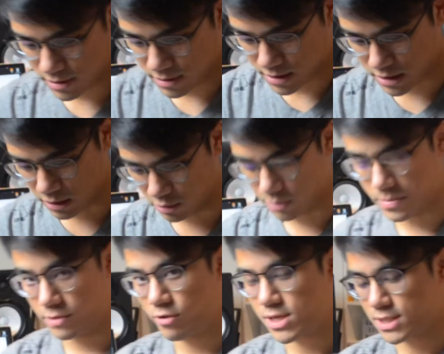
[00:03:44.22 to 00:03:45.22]
It's a little
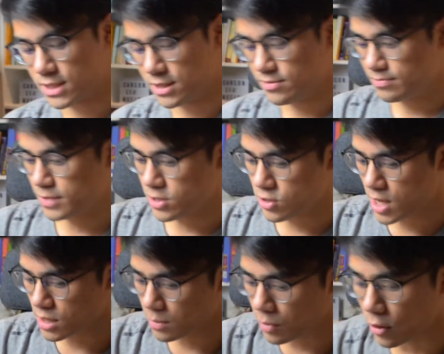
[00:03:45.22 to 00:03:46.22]
bit rusty, but you
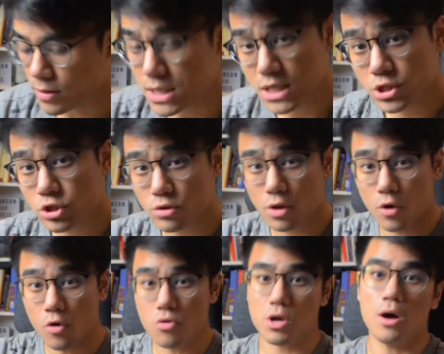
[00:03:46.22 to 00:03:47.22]
get the point. So the
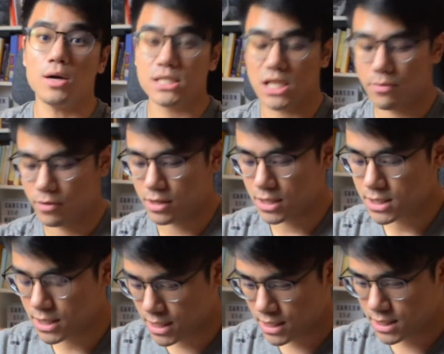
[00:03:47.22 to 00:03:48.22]
whole concept of
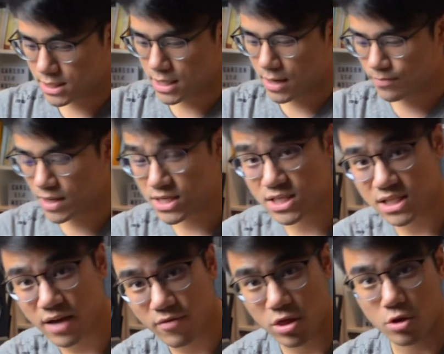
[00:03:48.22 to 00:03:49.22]
this is a
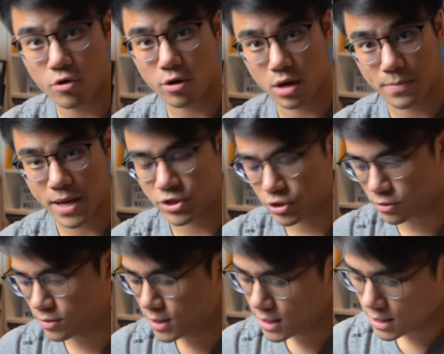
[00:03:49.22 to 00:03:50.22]
7th chord arpeggio.
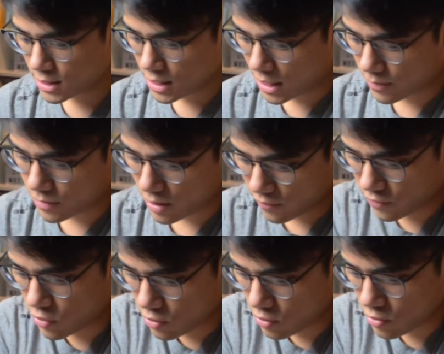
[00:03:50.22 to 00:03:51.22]
If
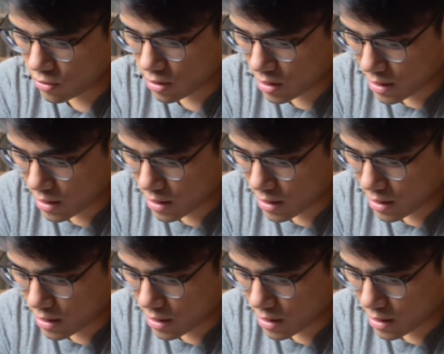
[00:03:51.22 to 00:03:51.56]
you